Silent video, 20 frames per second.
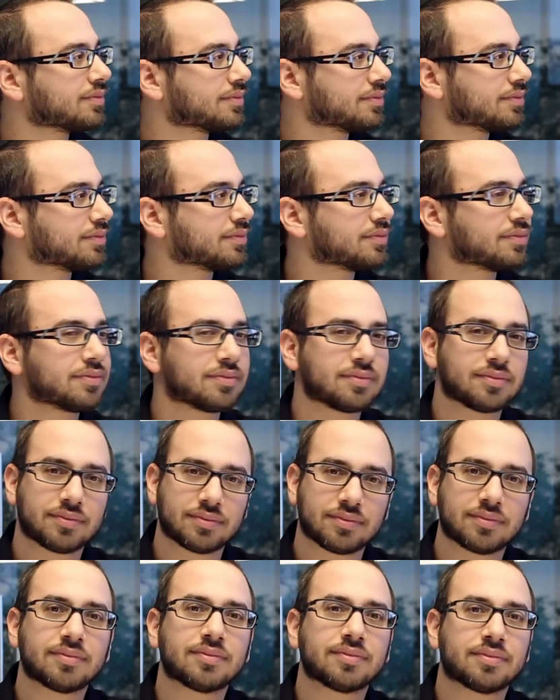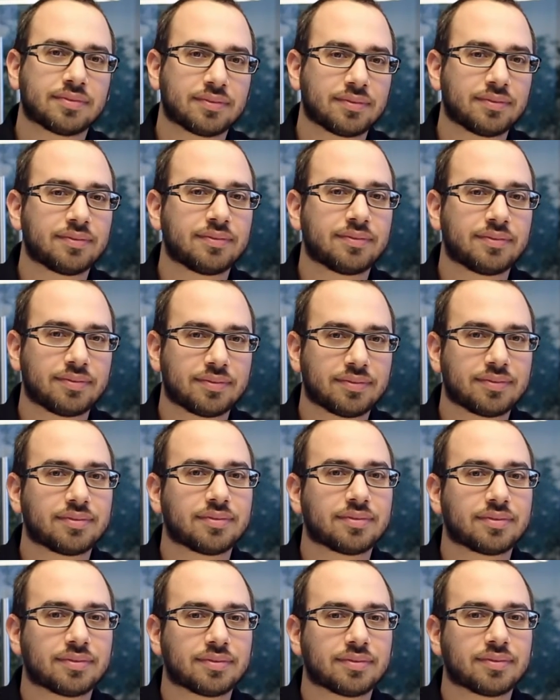
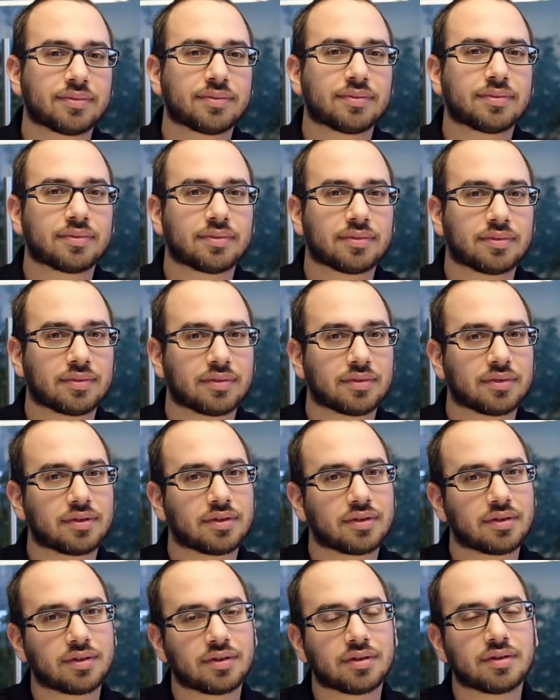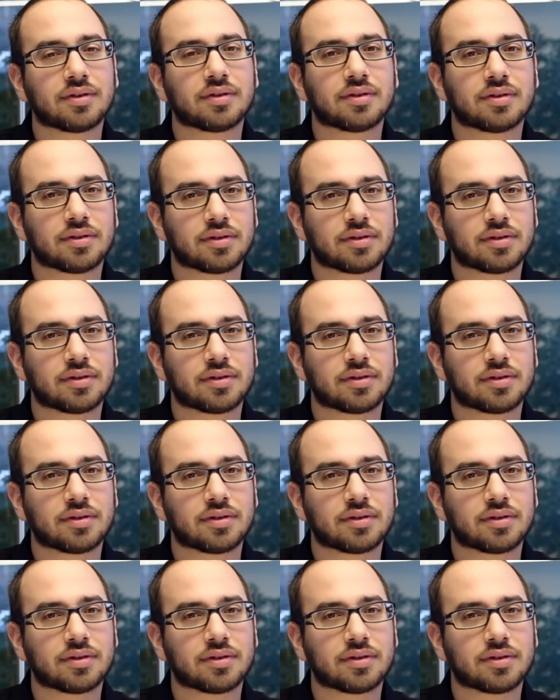This person isn't speaking.